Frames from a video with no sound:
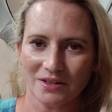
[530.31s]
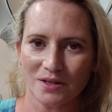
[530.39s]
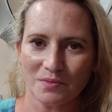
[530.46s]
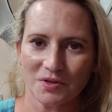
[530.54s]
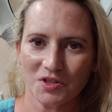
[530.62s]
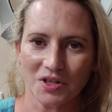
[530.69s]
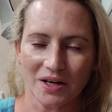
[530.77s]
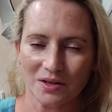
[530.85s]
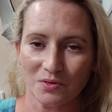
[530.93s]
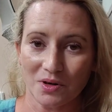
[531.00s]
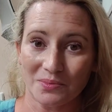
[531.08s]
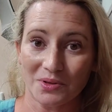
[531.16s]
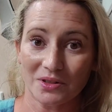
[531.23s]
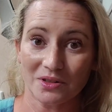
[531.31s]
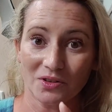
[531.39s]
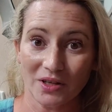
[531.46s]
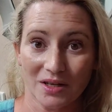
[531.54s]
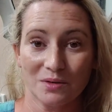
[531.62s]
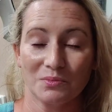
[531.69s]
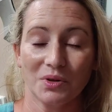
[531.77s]
I'll double check it when I put in the
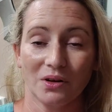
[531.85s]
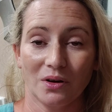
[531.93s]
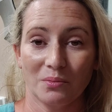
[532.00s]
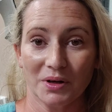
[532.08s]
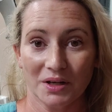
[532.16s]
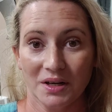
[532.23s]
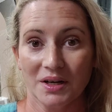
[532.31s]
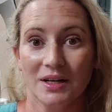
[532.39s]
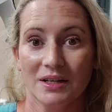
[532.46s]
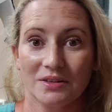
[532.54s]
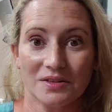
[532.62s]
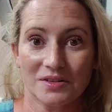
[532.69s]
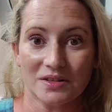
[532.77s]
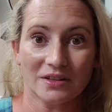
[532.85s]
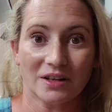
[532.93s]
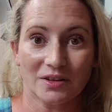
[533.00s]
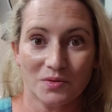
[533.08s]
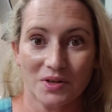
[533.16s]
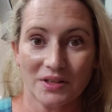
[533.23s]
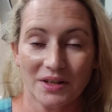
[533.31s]
link in below, but this is
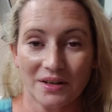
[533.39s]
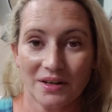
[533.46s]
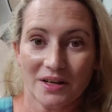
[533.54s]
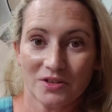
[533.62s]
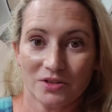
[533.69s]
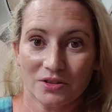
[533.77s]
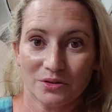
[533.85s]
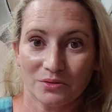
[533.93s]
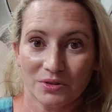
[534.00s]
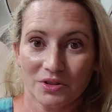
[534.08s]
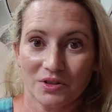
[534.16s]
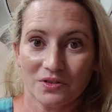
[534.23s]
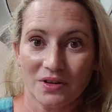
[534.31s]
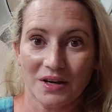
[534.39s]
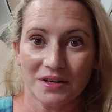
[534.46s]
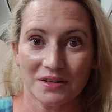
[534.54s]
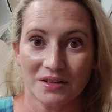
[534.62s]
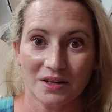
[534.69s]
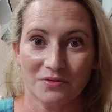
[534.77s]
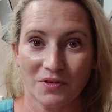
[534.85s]
another one that I actually really
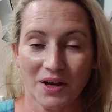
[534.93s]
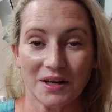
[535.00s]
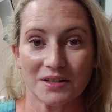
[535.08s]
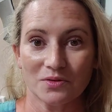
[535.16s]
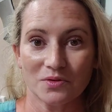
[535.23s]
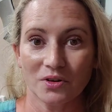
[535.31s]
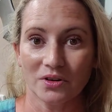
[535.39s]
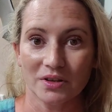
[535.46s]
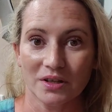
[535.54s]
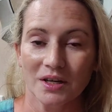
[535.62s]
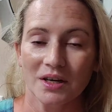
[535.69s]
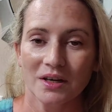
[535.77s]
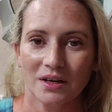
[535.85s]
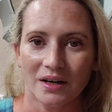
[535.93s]
like, and I find it really